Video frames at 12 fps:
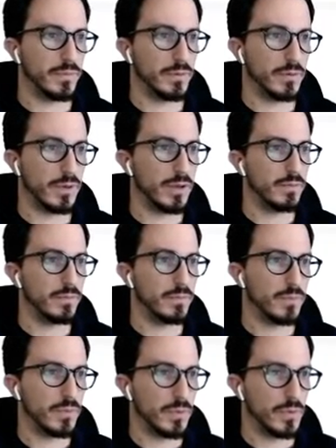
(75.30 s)
Okay,
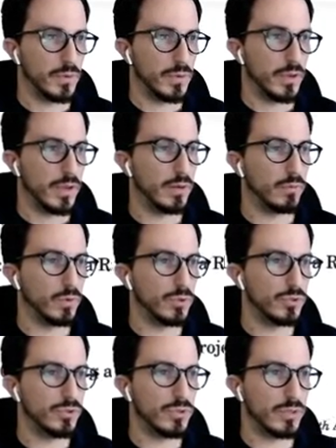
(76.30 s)
and once
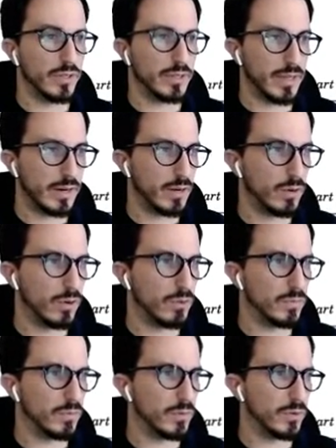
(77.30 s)
you click that arrow,
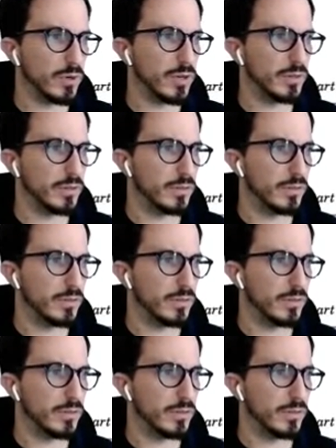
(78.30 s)
right,